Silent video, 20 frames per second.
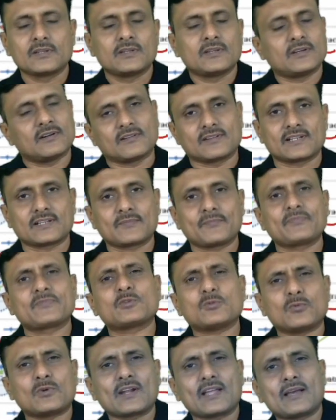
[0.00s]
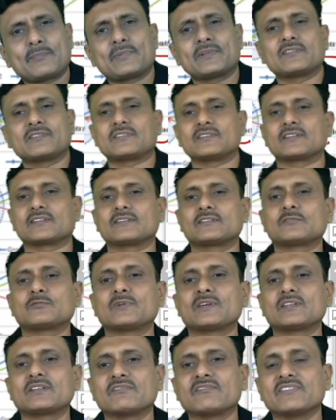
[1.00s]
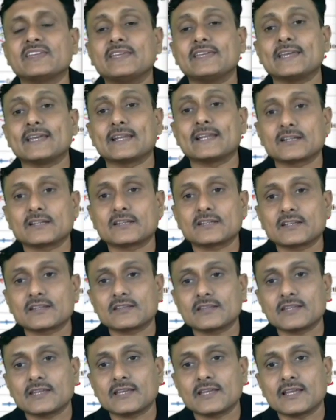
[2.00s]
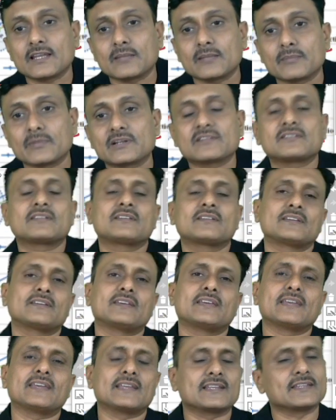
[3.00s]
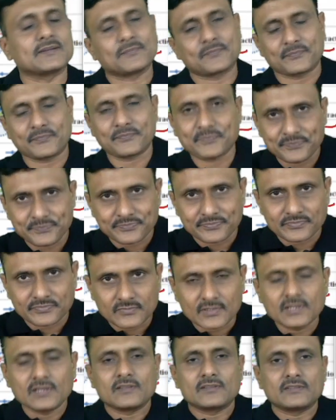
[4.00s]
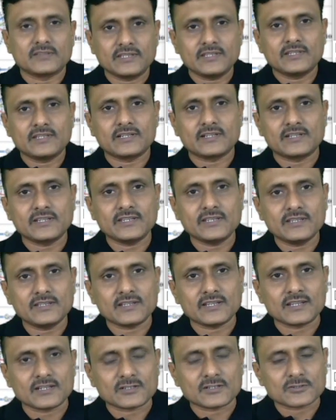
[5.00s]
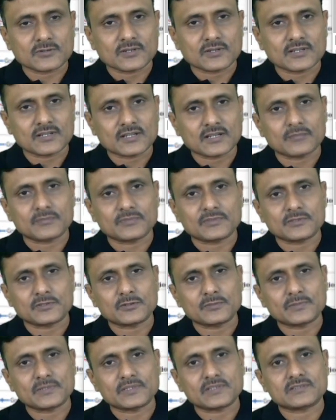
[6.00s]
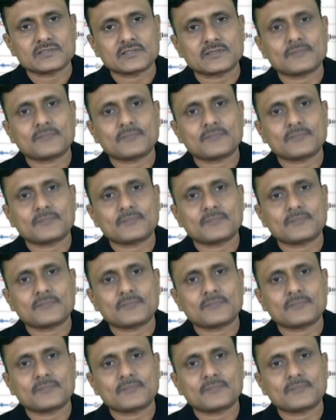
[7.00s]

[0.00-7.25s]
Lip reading: Alright. So what happens here is when we enter the elements gallium, the D electron comes into picture.